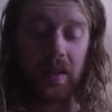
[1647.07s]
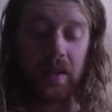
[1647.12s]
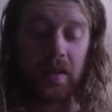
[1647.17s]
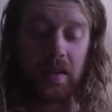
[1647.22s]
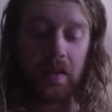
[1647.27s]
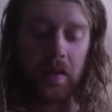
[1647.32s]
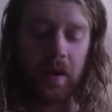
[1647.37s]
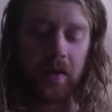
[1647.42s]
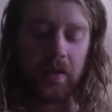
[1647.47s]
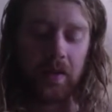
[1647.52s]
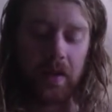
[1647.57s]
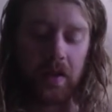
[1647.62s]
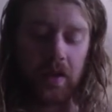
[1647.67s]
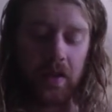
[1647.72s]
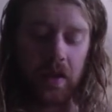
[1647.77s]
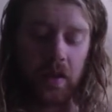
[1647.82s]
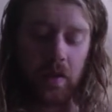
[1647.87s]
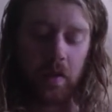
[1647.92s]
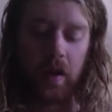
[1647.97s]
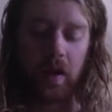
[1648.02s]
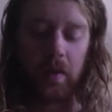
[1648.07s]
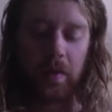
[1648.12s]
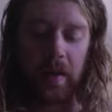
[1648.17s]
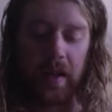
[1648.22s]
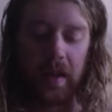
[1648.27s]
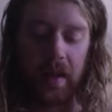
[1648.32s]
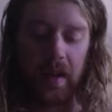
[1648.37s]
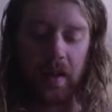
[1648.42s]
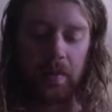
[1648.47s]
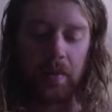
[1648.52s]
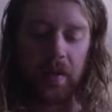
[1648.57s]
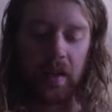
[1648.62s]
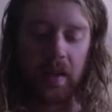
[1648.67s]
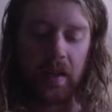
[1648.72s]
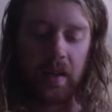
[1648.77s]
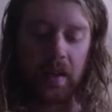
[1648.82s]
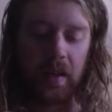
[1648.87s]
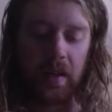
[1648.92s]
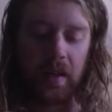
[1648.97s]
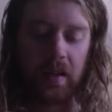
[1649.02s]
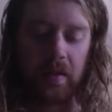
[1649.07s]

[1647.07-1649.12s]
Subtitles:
So after the show, we all met up and